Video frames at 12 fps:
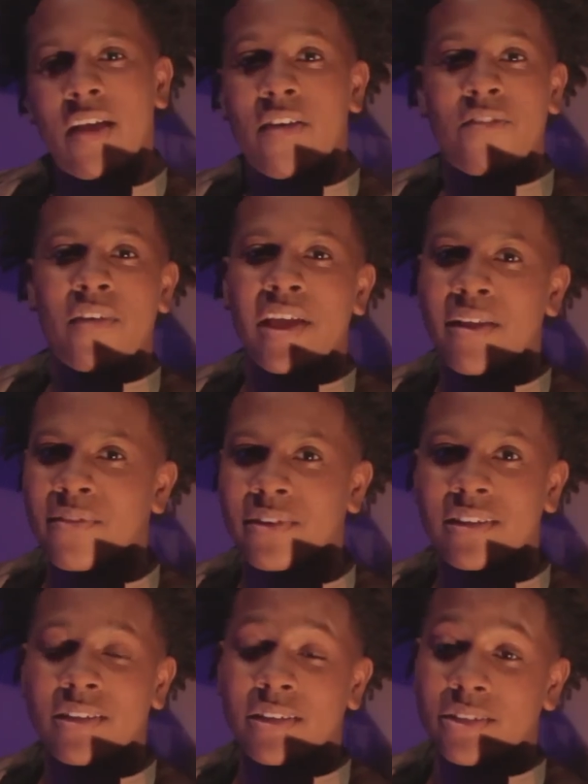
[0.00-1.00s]
Our favorite
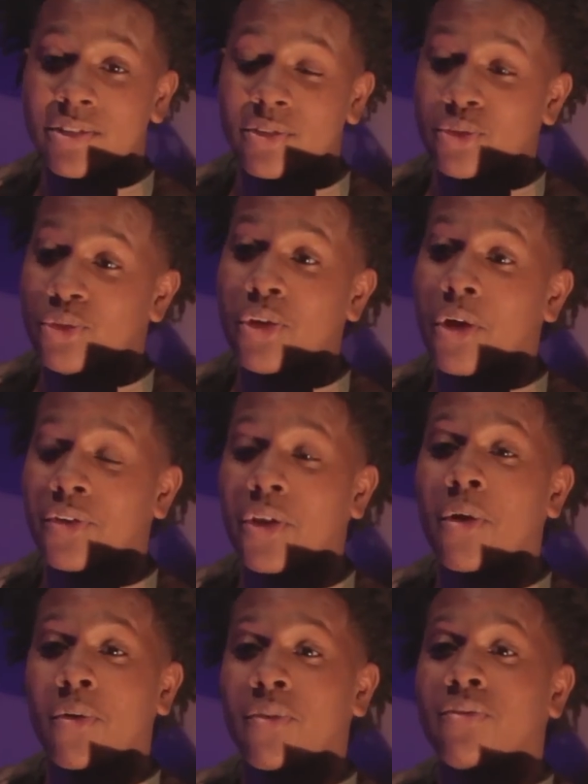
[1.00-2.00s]
look, you gonna
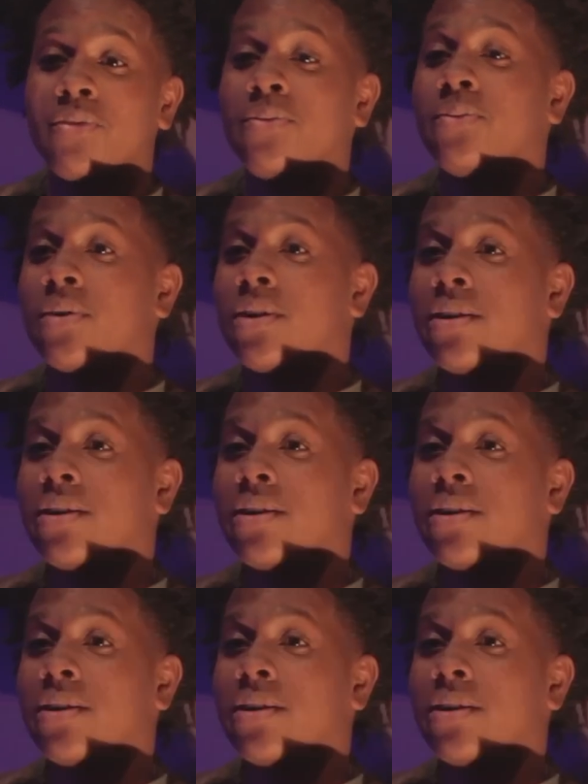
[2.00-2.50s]
know if you